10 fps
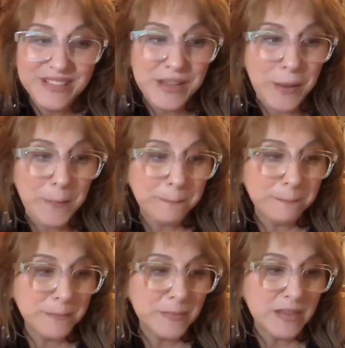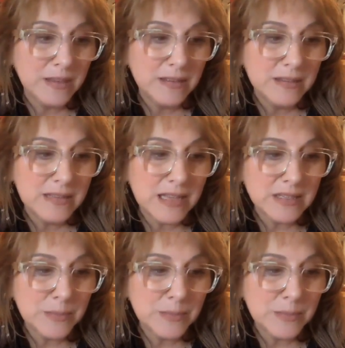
Yeah, it's